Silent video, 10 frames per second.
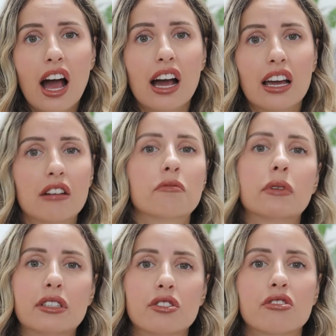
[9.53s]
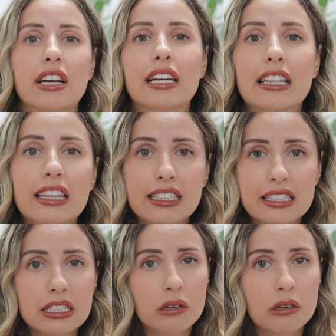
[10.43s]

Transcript: I have been dreading this